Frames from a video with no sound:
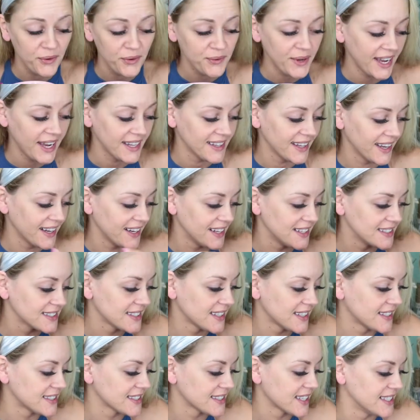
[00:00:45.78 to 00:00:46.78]
okay, ladies,
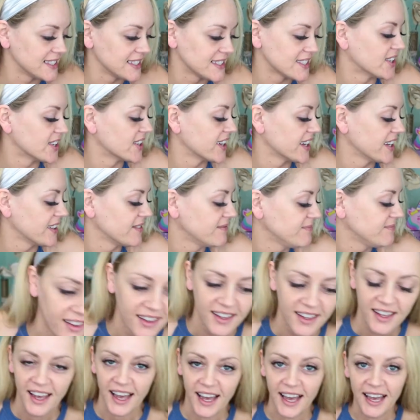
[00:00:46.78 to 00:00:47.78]
let's get started.
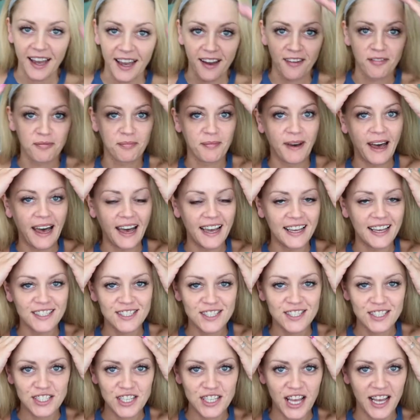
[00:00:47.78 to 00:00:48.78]
I have my
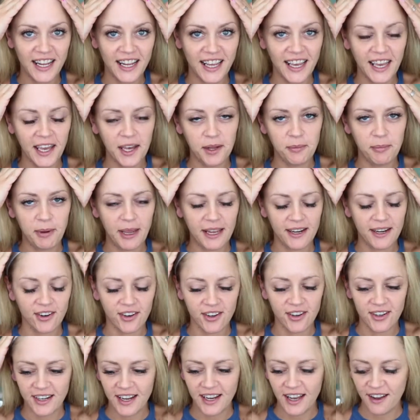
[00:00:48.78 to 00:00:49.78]
shiny headband
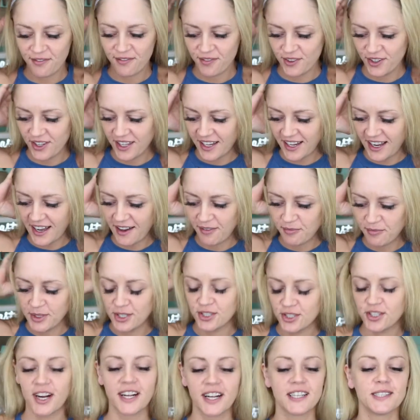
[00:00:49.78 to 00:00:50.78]
on. I feel like I have been
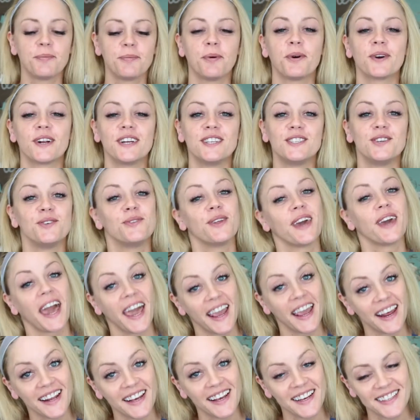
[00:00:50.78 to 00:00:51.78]
transported to the
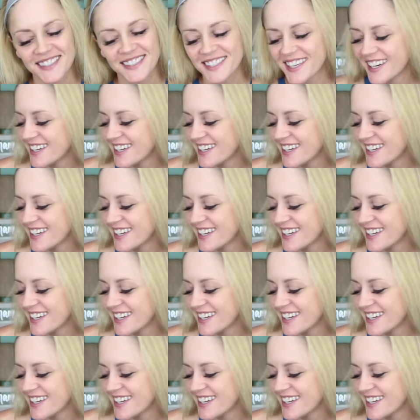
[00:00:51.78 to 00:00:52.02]
80s.